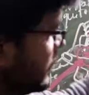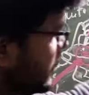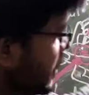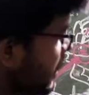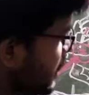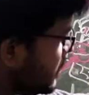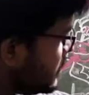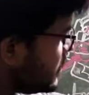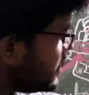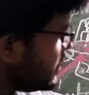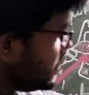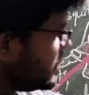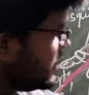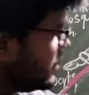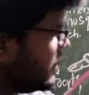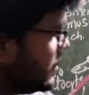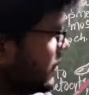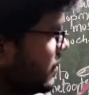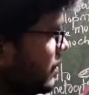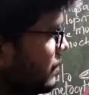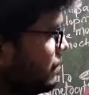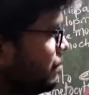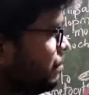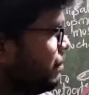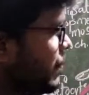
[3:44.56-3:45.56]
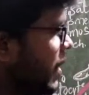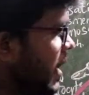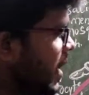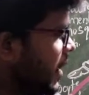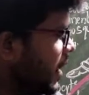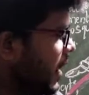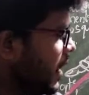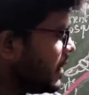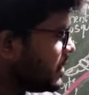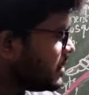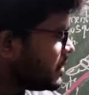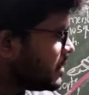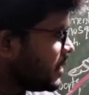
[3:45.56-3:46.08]
this
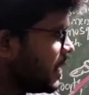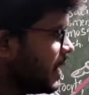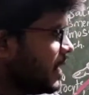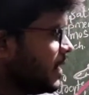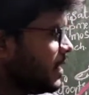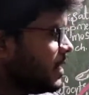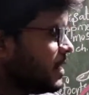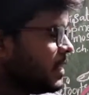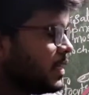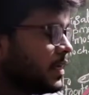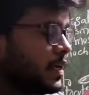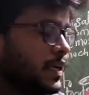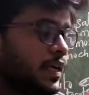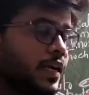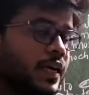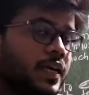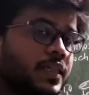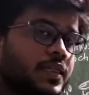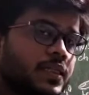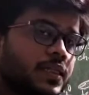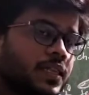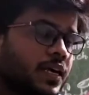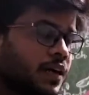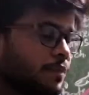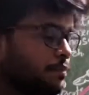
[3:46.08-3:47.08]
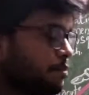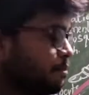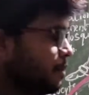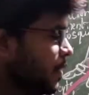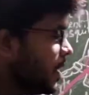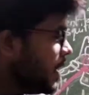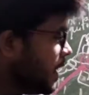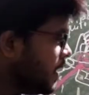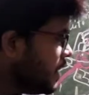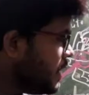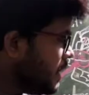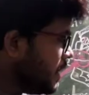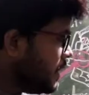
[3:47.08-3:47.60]
parasite in the
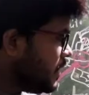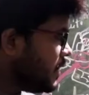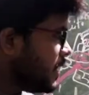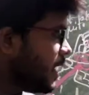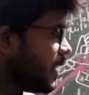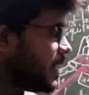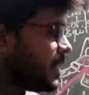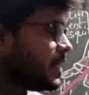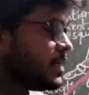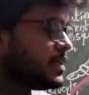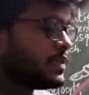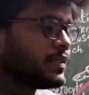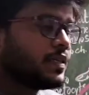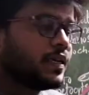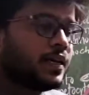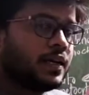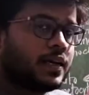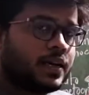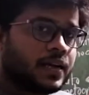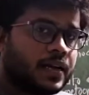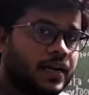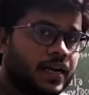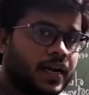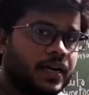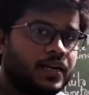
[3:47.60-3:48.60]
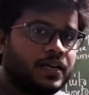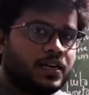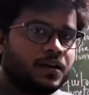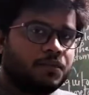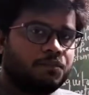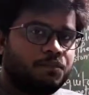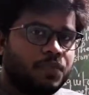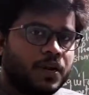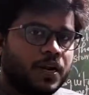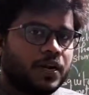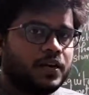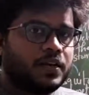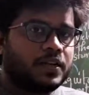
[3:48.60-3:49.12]
blood, that is red
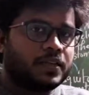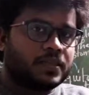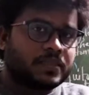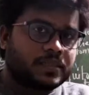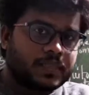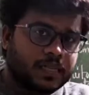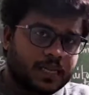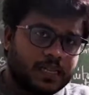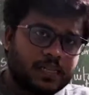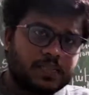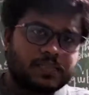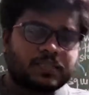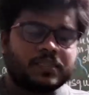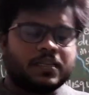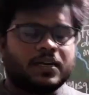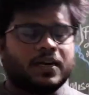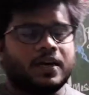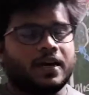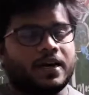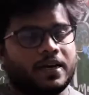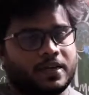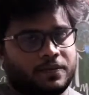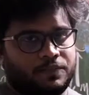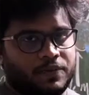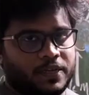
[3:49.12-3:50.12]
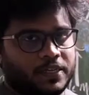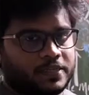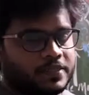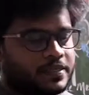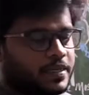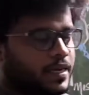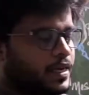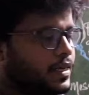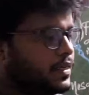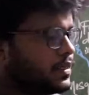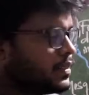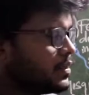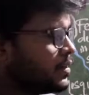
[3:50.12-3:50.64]
blood cells,
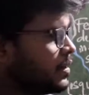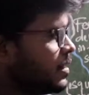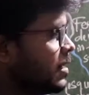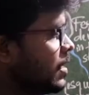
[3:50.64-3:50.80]
RBCs,